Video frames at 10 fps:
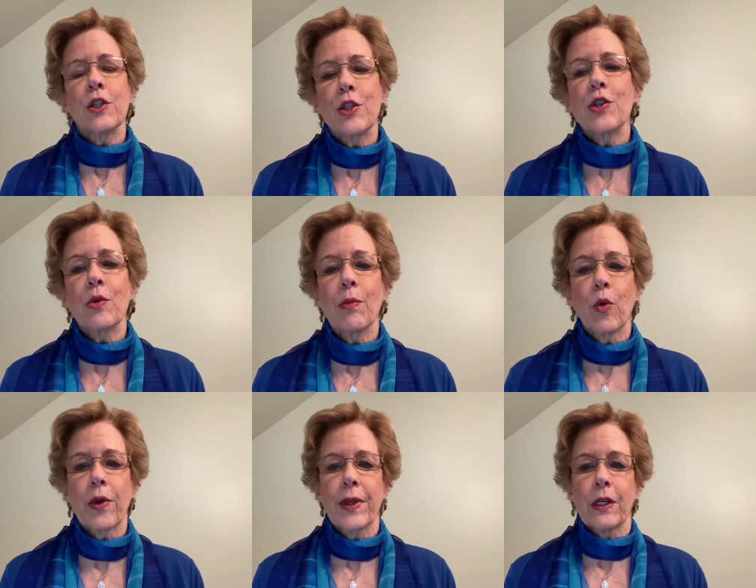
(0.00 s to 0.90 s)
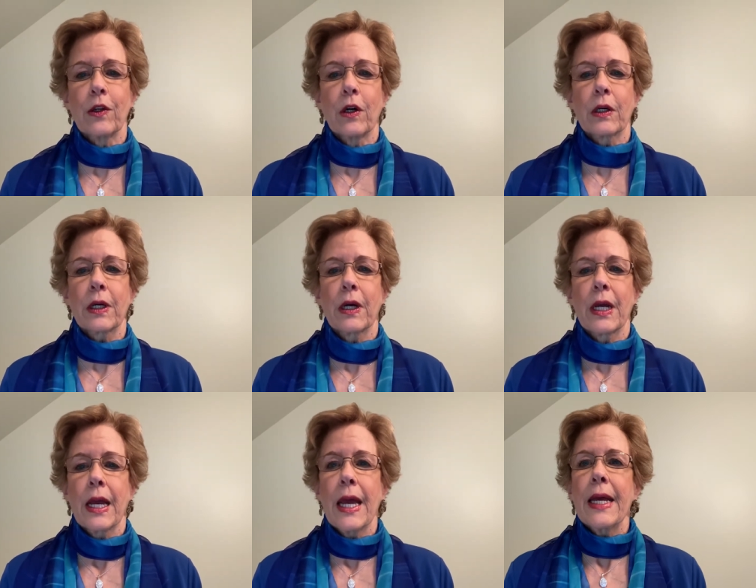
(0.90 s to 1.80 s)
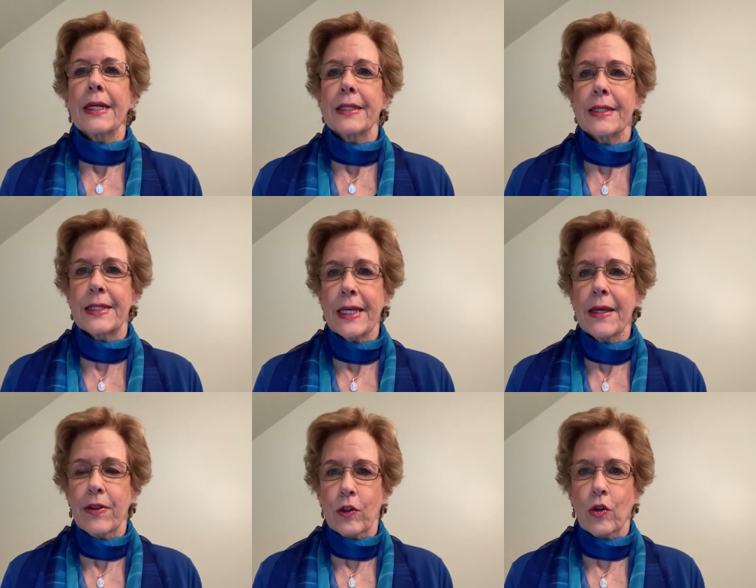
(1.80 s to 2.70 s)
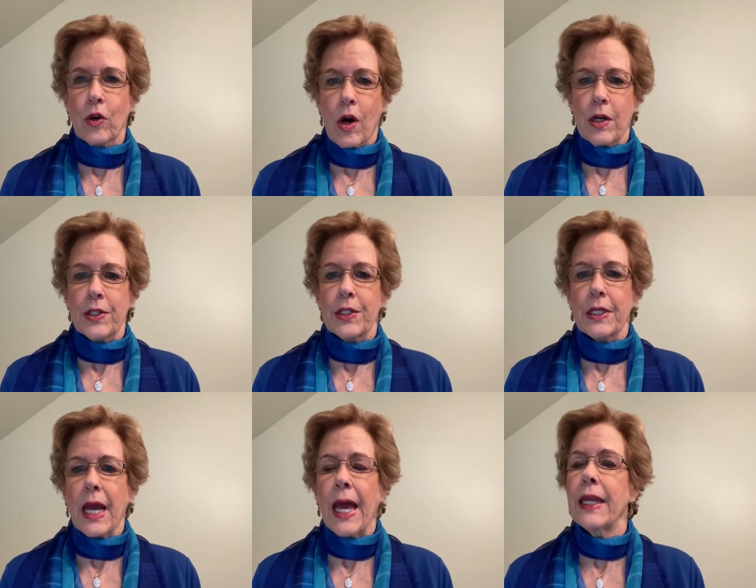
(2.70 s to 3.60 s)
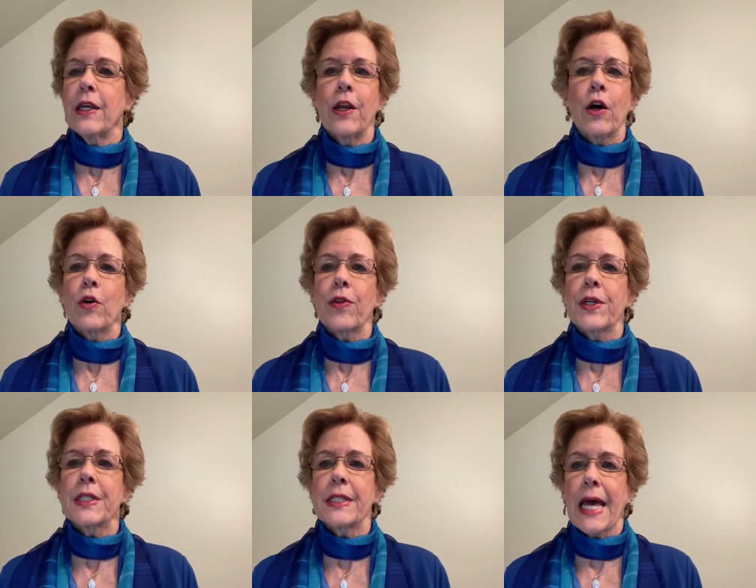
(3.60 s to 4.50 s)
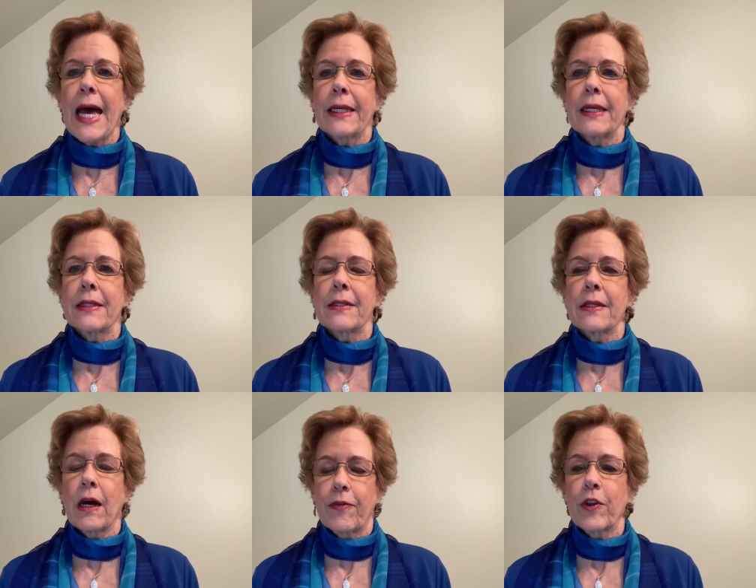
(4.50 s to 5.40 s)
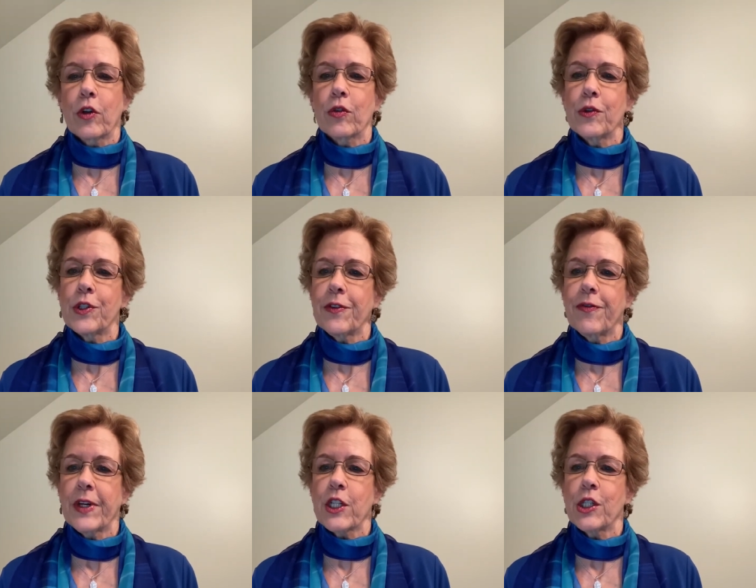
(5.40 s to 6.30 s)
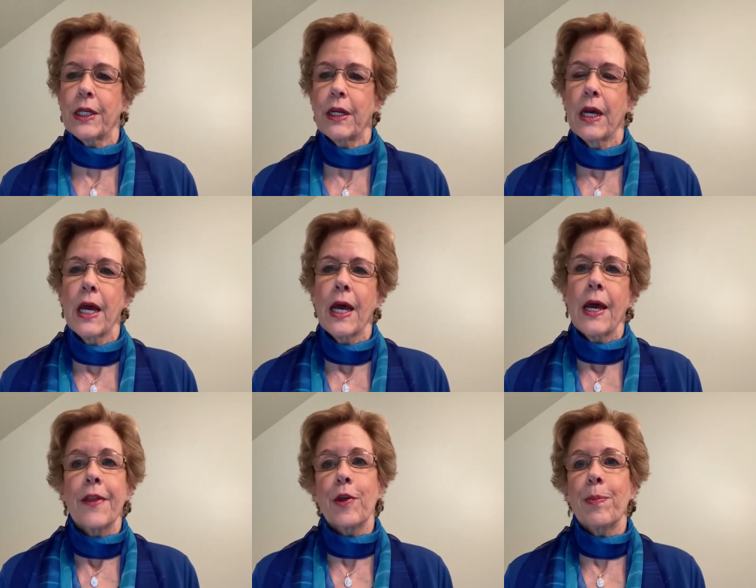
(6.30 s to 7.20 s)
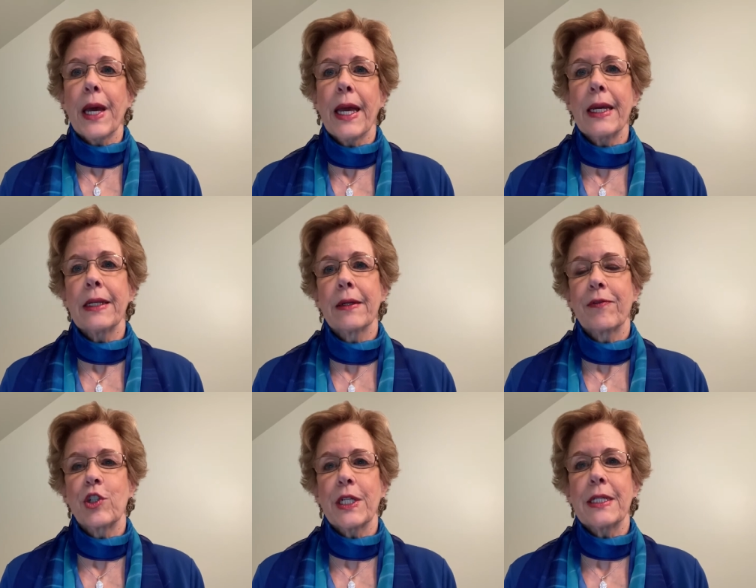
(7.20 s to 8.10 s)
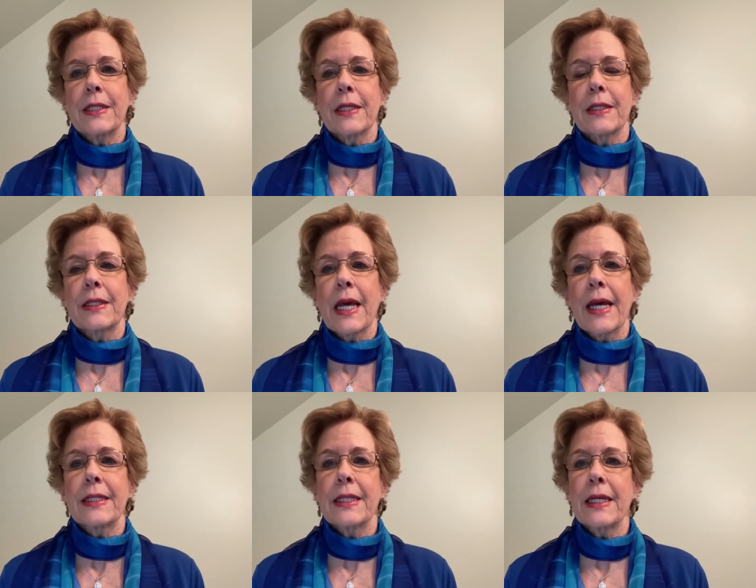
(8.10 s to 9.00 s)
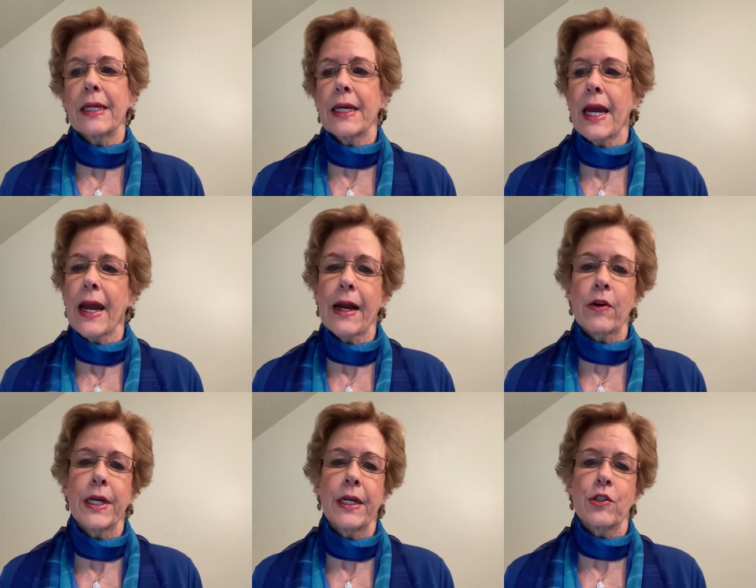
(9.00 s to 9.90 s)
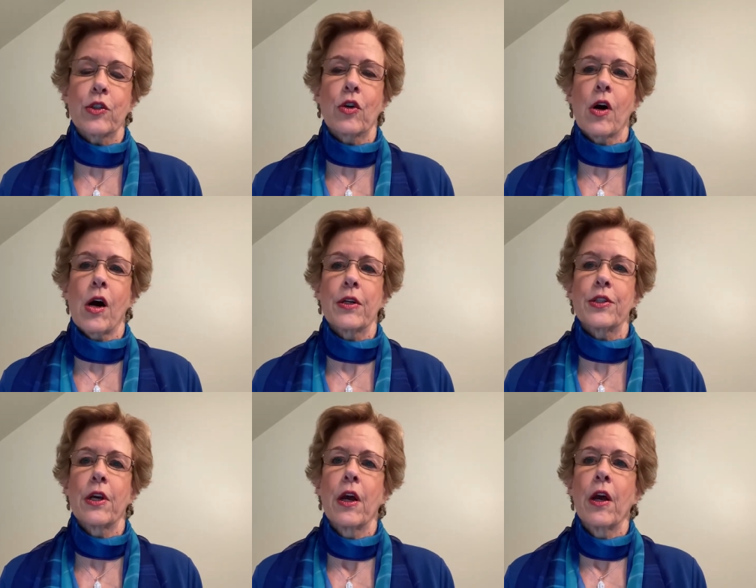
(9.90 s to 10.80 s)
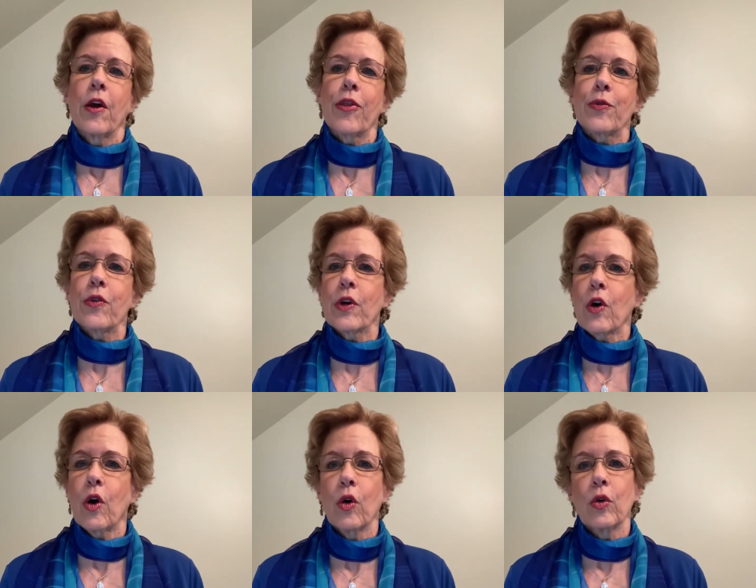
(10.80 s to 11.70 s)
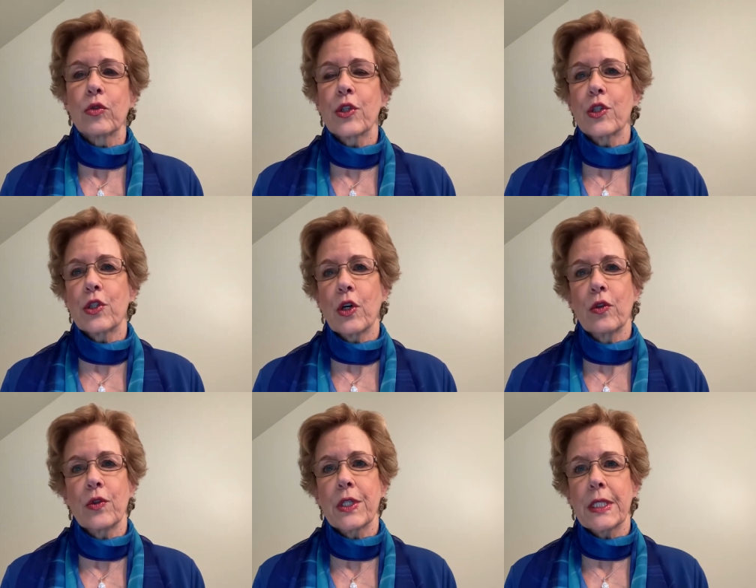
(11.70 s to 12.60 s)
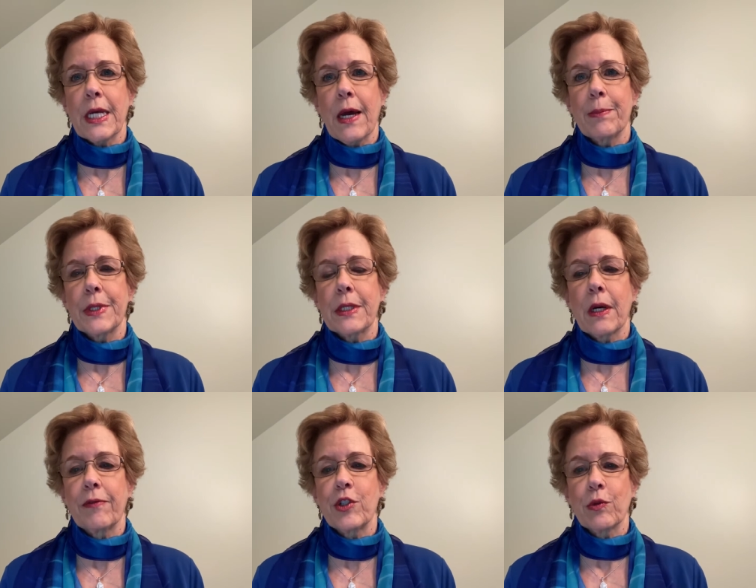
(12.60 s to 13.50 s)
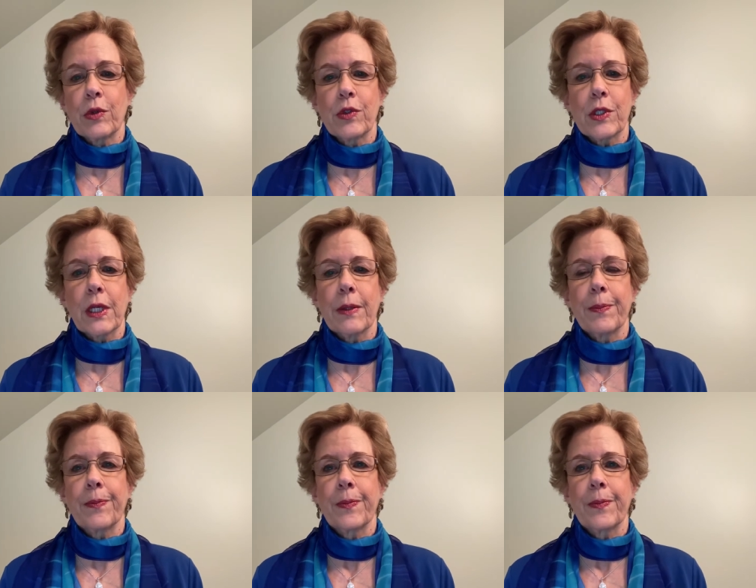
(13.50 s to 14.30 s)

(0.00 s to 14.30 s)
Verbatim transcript: Do more than look. See the cross and know the sadness of the crucifixion the pain of Jesus as he carried his cross through the cold stone steps of Jerusalem.